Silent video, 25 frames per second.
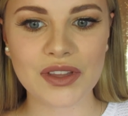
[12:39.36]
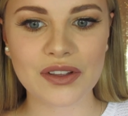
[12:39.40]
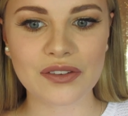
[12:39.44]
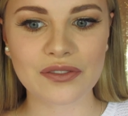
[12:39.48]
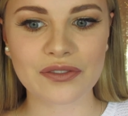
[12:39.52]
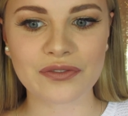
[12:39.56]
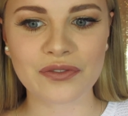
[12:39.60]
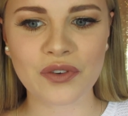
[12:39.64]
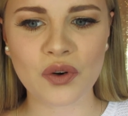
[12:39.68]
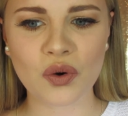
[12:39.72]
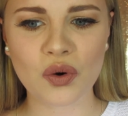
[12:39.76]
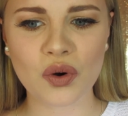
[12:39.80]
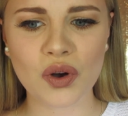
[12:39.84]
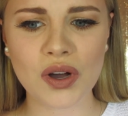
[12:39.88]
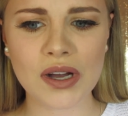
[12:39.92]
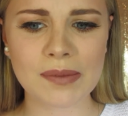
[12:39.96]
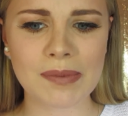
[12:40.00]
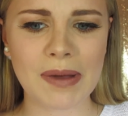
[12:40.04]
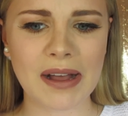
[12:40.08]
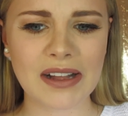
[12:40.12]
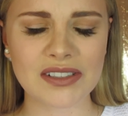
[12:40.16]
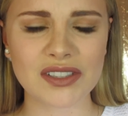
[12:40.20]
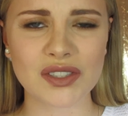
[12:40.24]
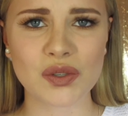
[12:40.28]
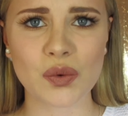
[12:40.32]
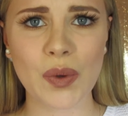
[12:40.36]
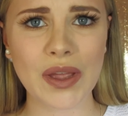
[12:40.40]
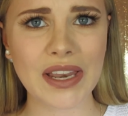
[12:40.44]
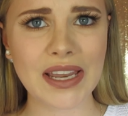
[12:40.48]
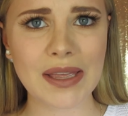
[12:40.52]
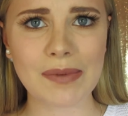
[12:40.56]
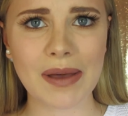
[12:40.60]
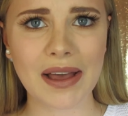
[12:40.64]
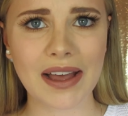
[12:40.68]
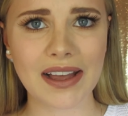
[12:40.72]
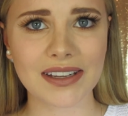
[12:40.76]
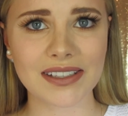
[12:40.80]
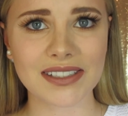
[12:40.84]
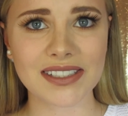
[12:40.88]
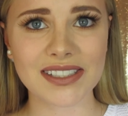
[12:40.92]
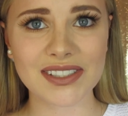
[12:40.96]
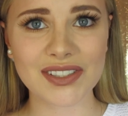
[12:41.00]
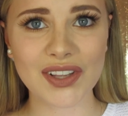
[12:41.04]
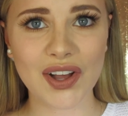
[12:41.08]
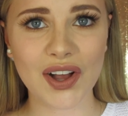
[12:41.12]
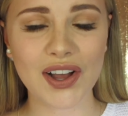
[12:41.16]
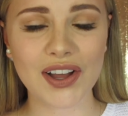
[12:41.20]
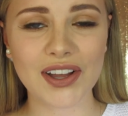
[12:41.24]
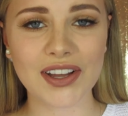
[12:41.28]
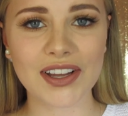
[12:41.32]
for about 20 bucks.
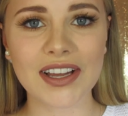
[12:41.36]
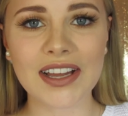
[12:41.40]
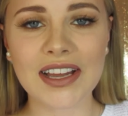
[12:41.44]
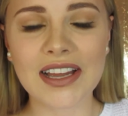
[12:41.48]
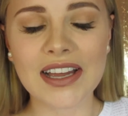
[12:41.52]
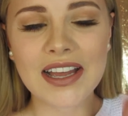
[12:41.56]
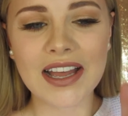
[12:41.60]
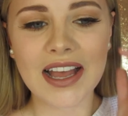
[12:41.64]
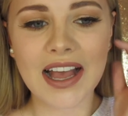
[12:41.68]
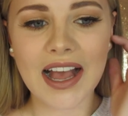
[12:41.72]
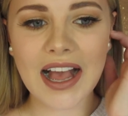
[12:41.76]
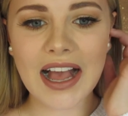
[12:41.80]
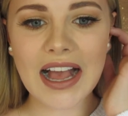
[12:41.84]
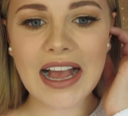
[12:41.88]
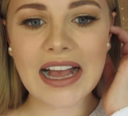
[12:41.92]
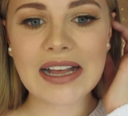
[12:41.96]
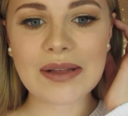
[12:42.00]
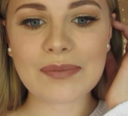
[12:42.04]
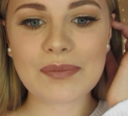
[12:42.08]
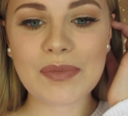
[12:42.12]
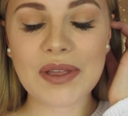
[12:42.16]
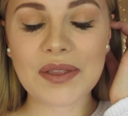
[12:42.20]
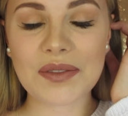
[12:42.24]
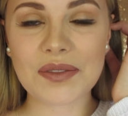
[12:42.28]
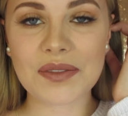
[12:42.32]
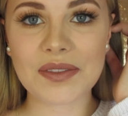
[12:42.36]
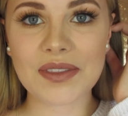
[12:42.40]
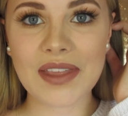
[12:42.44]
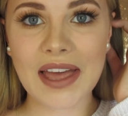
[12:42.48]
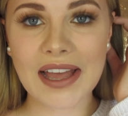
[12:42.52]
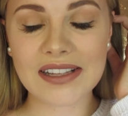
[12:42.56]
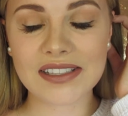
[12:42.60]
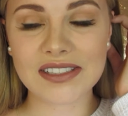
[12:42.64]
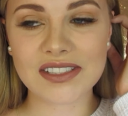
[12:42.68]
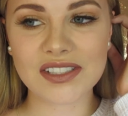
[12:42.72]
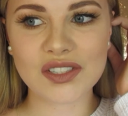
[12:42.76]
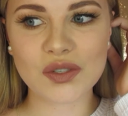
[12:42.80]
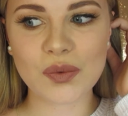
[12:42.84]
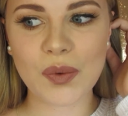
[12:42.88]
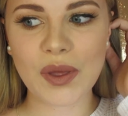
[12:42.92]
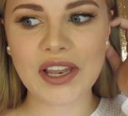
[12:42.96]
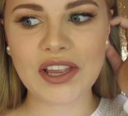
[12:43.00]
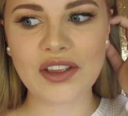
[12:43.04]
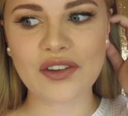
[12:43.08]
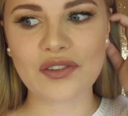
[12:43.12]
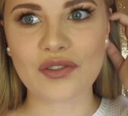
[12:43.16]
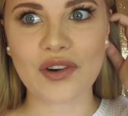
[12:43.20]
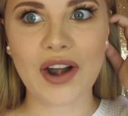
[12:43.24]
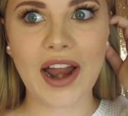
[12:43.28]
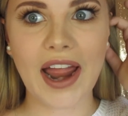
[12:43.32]
So that's
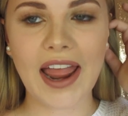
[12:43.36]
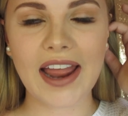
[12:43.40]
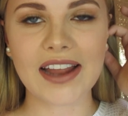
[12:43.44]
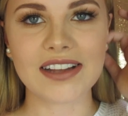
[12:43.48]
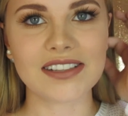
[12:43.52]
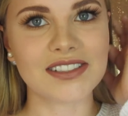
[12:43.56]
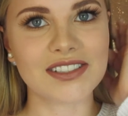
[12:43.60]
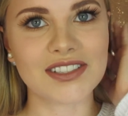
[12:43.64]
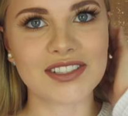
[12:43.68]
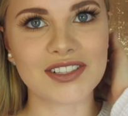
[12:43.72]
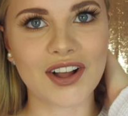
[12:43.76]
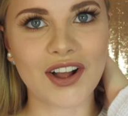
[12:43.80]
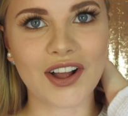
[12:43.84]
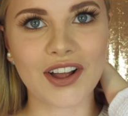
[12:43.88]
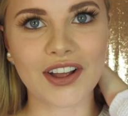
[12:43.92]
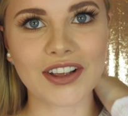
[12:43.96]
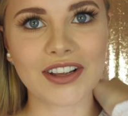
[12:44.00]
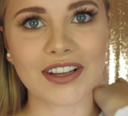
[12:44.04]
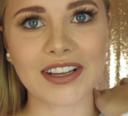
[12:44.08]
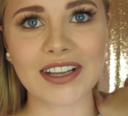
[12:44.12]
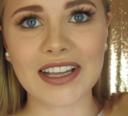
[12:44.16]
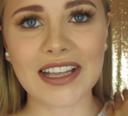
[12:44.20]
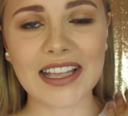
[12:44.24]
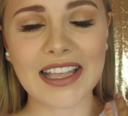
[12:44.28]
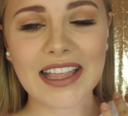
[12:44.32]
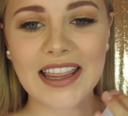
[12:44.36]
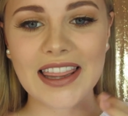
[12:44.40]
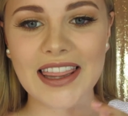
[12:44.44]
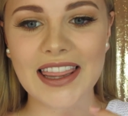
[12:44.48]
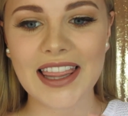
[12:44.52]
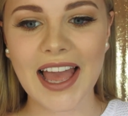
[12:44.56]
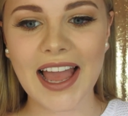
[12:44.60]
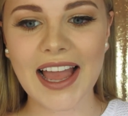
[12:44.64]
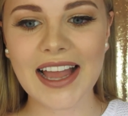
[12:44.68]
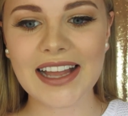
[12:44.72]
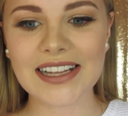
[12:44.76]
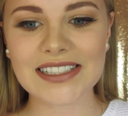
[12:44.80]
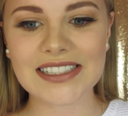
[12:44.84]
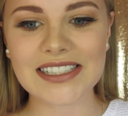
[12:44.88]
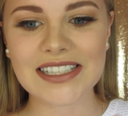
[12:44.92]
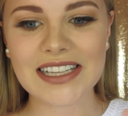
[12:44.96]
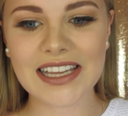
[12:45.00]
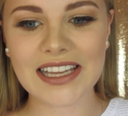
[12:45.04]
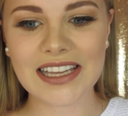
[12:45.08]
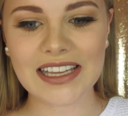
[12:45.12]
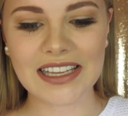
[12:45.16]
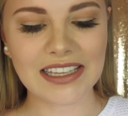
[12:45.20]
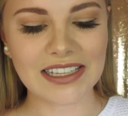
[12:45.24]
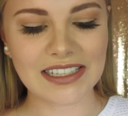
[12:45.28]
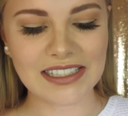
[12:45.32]
20 rand. So that
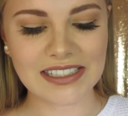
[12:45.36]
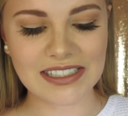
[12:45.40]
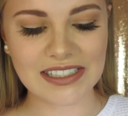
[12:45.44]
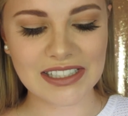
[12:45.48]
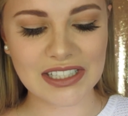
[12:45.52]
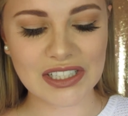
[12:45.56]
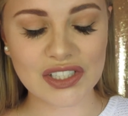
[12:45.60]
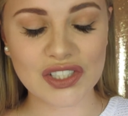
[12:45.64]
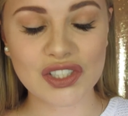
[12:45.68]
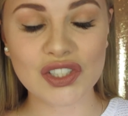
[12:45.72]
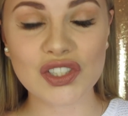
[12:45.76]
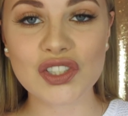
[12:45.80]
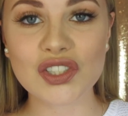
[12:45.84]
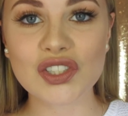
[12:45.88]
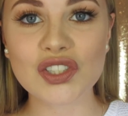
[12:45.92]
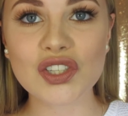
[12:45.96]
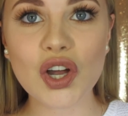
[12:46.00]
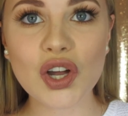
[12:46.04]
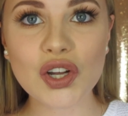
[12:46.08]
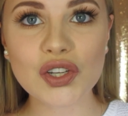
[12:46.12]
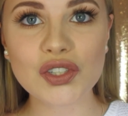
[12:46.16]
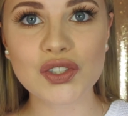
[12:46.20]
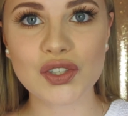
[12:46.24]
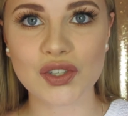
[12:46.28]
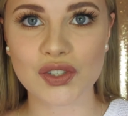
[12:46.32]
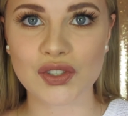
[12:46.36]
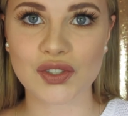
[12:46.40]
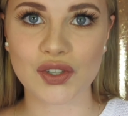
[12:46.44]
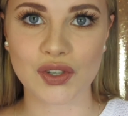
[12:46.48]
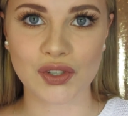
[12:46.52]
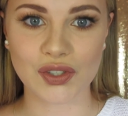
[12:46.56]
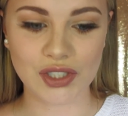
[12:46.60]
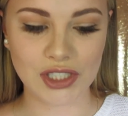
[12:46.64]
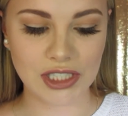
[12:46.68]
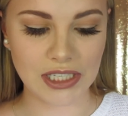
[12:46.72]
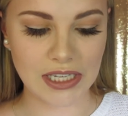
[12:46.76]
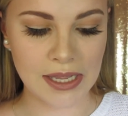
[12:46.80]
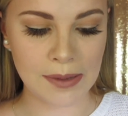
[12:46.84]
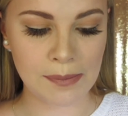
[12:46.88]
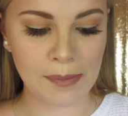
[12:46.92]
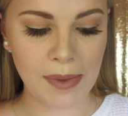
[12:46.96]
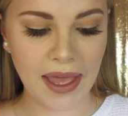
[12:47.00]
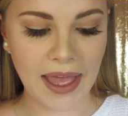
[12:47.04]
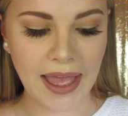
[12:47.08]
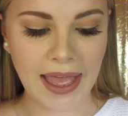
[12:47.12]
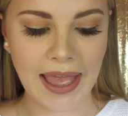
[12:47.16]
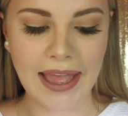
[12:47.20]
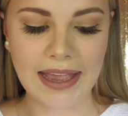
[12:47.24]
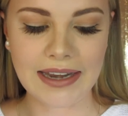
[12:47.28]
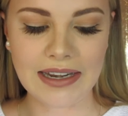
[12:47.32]
is so cheap,
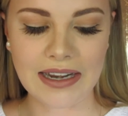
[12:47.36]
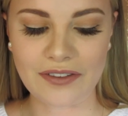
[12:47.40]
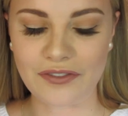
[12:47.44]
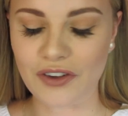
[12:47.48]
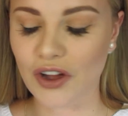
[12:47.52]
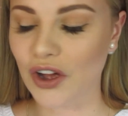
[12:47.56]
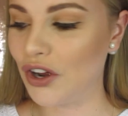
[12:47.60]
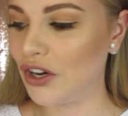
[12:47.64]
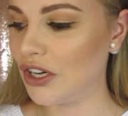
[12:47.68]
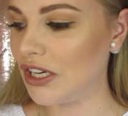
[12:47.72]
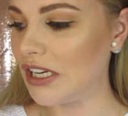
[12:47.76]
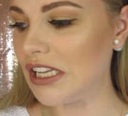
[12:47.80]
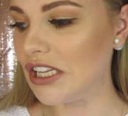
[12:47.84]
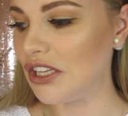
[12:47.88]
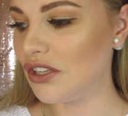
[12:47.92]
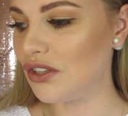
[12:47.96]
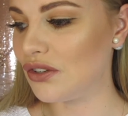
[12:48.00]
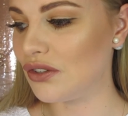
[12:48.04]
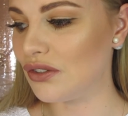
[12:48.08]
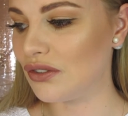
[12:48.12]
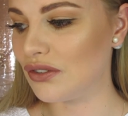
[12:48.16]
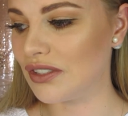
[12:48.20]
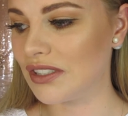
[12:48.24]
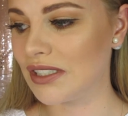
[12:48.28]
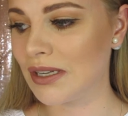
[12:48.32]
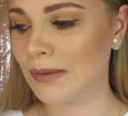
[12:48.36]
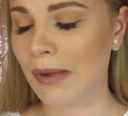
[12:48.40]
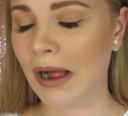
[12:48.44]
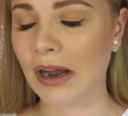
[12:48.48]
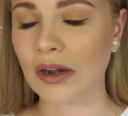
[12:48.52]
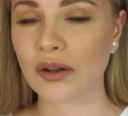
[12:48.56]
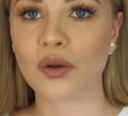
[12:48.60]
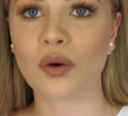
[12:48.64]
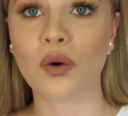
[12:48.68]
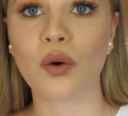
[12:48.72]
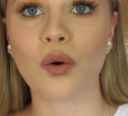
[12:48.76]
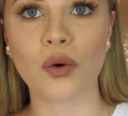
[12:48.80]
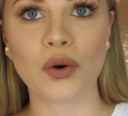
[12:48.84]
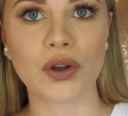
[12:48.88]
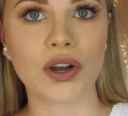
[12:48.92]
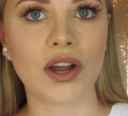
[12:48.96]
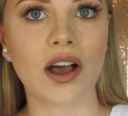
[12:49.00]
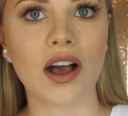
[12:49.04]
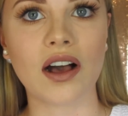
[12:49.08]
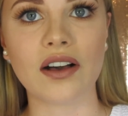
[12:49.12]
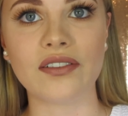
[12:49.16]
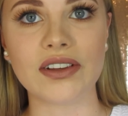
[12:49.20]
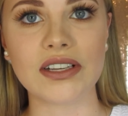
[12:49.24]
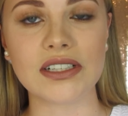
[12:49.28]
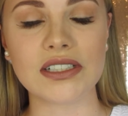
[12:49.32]
and I've only used about a quarter
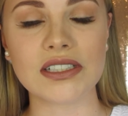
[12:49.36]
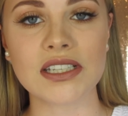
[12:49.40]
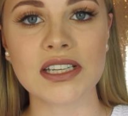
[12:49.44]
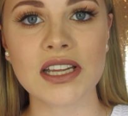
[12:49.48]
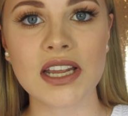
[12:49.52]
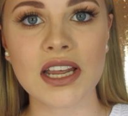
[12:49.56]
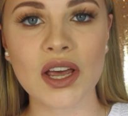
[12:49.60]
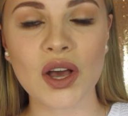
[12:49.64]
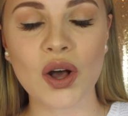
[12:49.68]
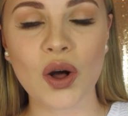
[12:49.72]
of it